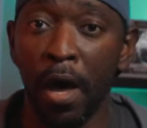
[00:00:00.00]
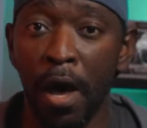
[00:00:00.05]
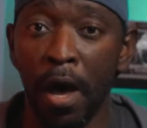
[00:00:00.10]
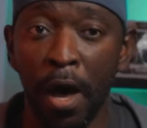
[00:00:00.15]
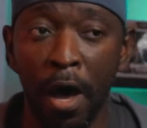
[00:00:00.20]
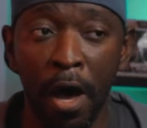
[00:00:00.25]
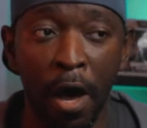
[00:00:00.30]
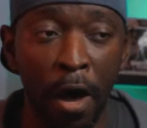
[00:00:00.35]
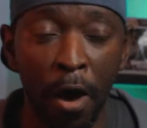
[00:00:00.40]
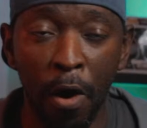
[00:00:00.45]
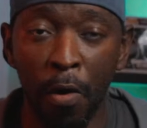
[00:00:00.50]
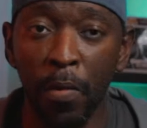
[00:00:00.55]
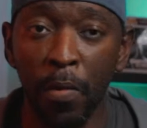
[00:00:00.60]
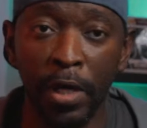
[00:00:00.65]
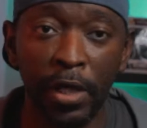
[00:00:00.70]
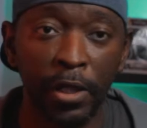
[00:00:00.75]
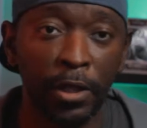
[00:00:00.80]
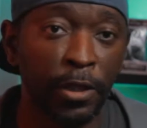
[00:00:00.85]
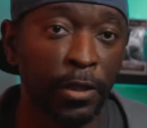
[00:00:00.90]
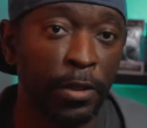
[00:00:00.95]
I
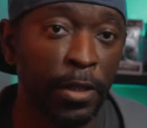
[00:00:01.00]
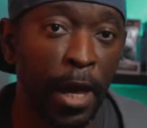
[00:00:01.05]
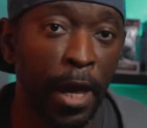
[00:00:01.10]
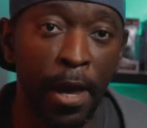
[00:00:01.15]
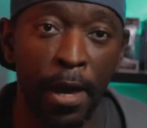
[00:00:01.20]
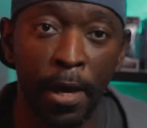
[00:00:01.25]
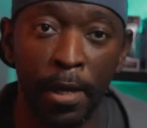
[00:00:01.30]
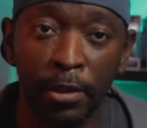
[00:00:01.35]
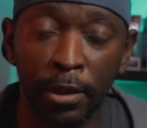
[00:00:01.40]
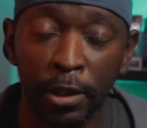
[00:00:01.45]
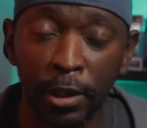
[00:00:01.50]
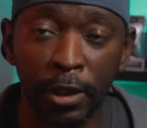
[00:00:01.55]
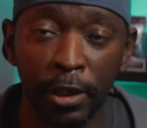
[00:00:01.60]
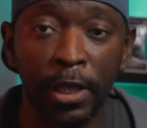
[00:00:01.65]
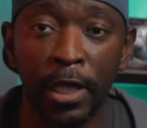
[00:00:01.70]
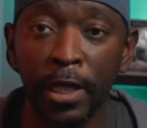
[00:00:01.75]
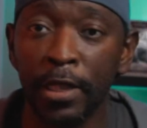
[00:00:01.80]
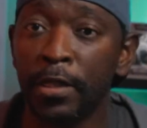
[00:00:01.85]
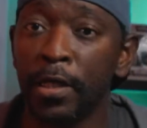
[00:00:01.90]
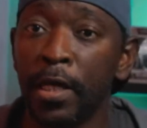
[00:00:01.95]
always had
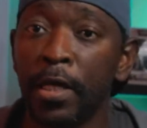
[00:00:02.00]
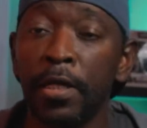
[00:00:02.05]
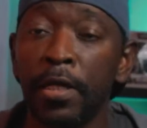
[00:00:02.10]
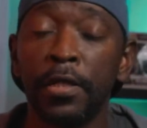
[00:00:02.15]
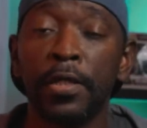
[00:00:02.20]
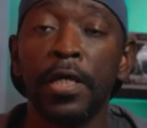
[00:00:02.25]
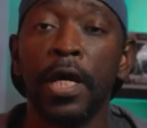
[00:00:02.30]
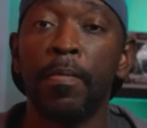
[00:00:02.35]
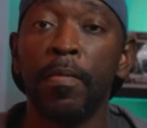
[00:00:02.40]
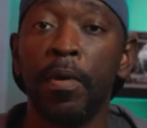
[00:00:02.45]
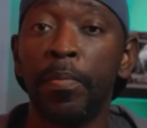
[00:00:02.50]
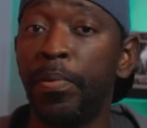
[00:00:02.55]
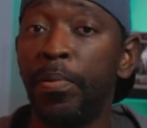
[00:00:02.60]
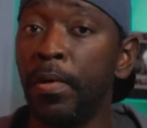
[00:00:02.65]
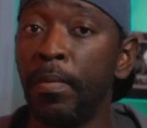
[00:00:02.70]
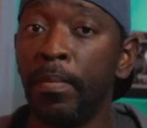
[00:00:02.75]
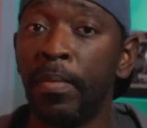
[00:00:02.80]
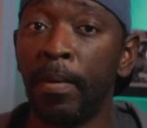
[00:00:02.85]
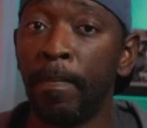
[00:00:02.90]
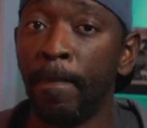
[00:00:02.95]
success. Anytime I
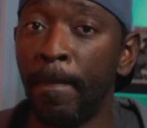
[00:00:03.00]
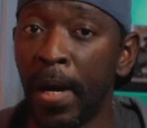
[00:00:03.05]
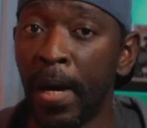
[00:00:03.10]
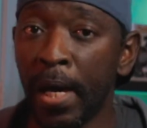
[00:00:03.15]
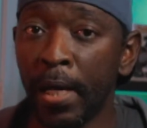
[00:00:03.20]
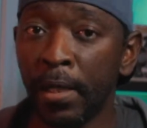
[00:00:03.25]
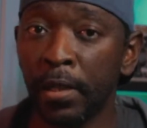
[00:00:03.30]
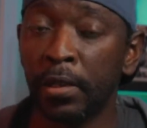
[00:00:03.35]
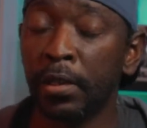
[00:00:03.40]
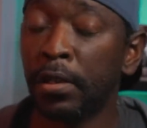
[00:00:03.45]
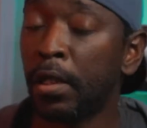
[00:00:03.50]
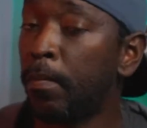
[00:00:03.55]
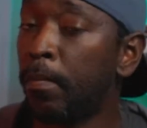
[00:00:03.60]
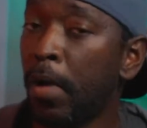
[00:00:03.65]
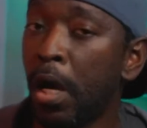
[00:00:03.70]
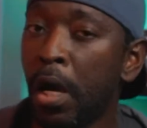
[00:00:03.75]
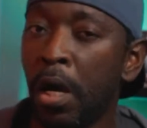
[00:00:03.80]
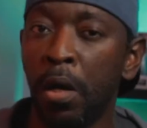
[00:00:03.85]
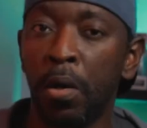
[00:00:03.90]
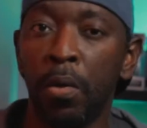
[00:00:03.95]
put my mind to something,
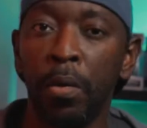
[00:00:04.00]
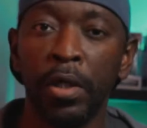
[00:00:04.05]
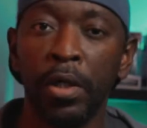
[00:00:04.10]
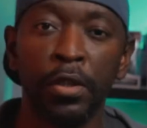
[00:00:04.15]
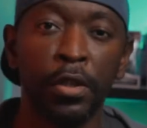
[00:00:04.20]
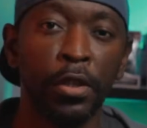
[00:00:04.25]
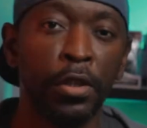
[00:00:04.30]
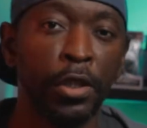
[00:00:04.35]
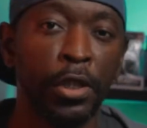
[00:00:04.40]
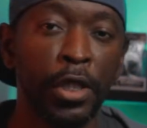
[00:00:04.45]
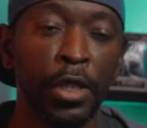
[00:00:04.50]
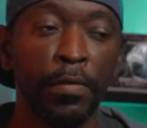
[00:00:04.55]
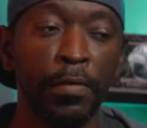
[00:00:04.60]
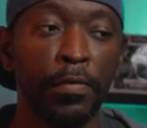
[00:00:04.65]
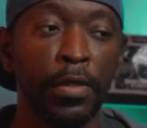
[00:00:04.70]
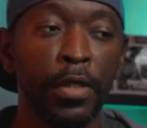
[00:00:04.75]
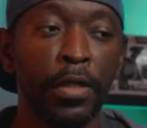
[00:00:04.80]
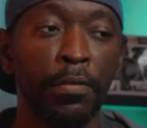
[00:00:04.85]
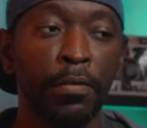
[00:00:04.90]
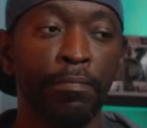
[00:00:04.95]
I always
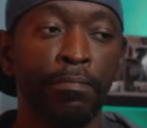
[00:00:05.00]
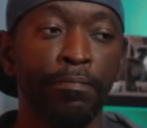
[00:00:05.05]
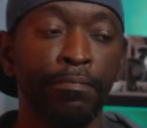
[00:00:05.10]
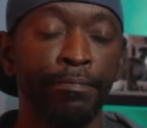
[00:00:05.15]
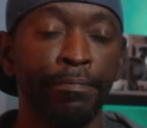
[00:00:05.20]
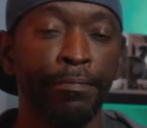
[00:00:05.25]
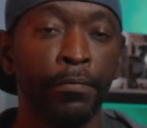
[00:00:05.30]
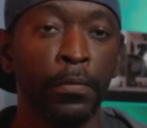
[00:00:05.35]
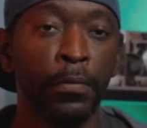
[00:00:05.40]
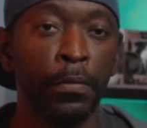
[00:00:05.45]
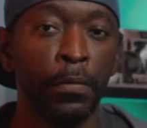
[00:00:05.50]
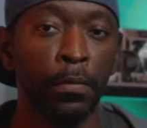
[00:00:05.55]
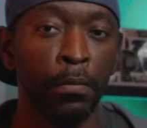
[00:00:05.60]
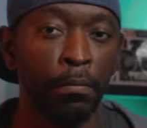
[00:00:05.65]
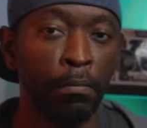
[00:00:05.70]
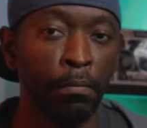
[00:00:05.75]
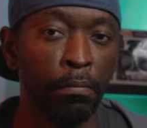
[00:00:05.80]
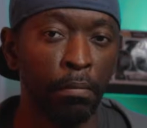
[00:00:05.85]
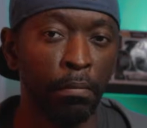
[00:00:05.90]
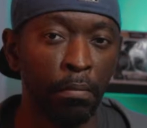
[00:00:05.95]
achieved it.
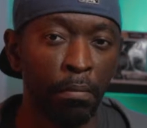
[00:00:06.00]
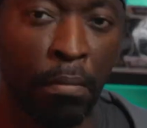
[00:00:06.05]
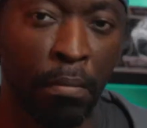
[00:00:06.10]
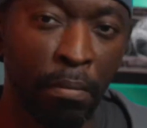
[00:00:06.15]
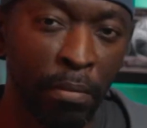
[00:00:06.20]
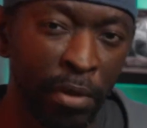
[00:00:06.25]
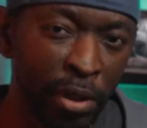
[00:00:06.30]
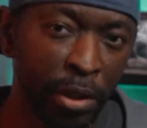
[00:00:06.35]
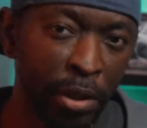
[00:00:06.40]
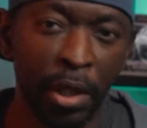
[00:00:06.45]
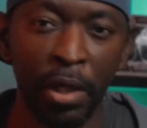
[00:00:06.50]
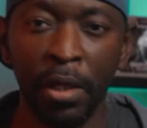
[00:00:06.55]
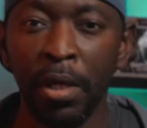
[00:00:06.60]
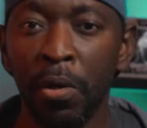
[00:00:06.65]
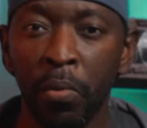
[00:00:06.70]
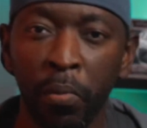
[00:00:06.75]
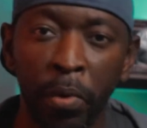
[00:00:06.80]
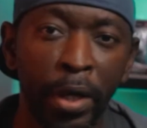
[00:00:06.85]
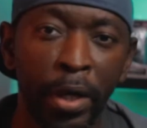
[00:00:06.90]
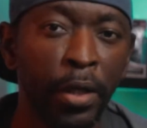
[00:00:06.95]
But then
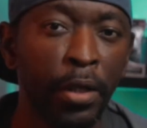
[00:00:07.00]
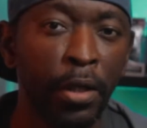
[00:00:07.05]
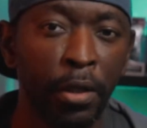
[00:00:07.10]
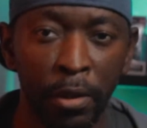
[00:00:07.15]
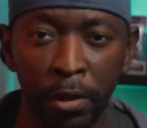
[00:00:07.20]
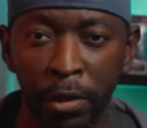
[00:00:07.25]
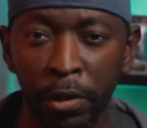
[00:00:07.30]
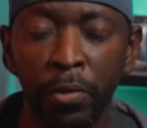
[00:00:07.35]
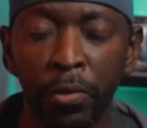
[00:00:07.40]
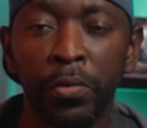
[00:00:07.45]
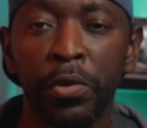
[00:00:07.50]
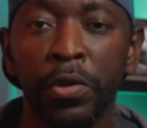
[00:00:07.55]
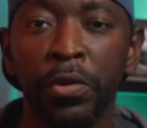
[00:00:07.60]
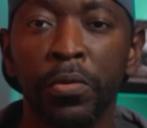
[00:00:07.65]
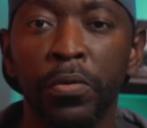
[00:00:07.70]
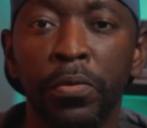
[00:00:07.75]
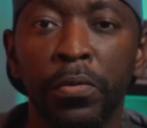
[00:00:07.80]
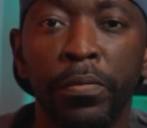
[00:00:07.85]
I ran into YouTube.